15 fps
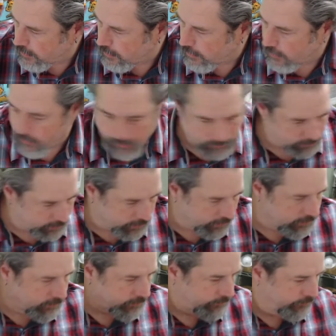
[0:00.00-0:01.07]
There we
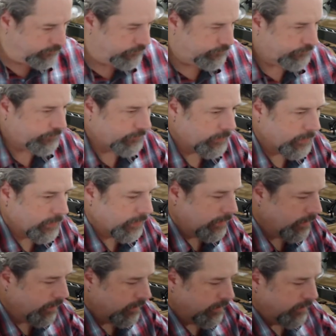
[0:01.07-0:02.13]
go.
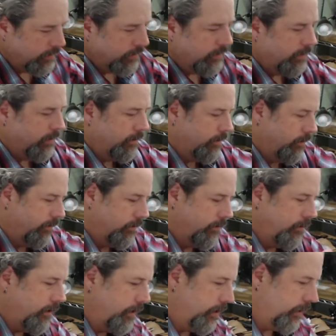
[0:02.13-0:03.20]
All
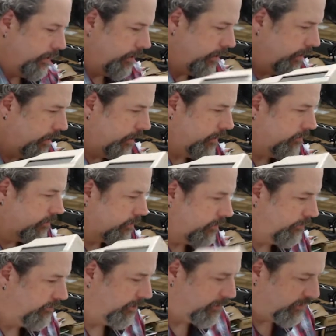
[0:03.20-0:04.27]
right, and we're going
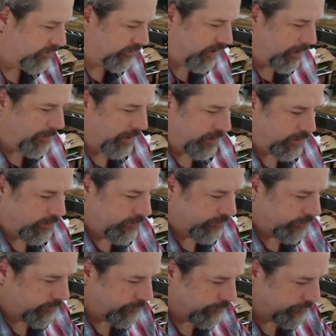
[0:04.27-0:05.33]
to flip this guy back over.